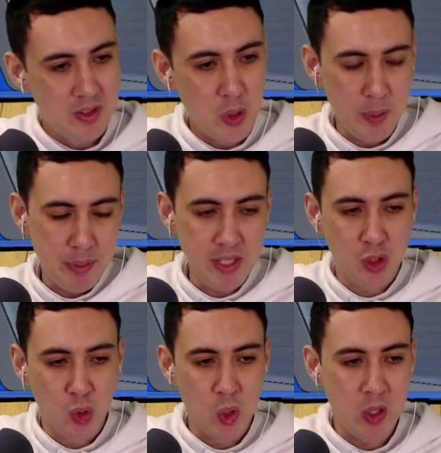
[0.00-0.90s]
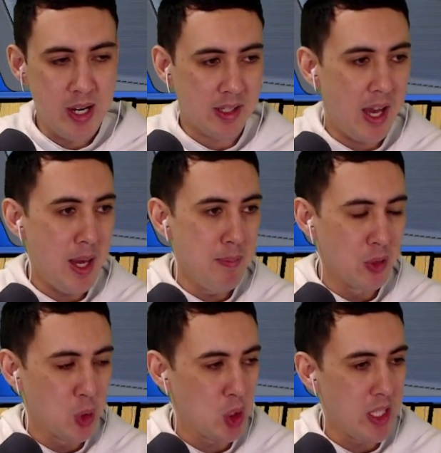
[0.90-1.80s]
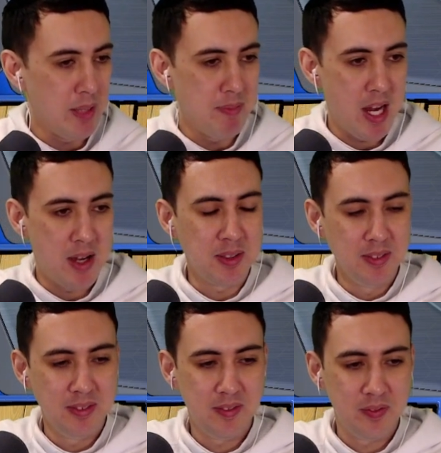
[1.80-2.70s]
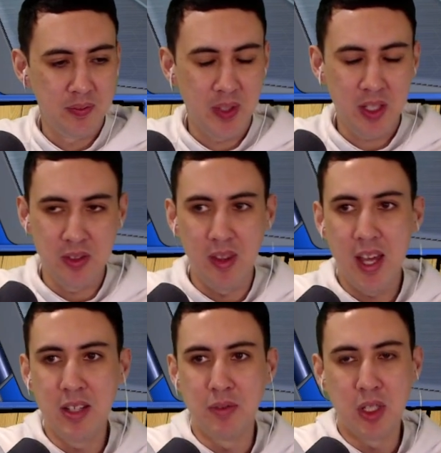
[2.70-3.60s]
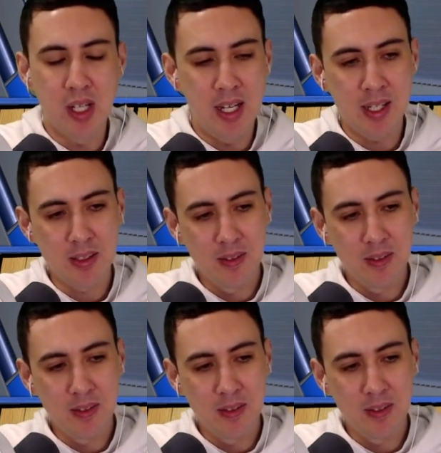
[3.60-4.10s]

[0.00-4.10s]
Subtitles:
Do you want to play a Zoroark game on stream now? We can do that if you like.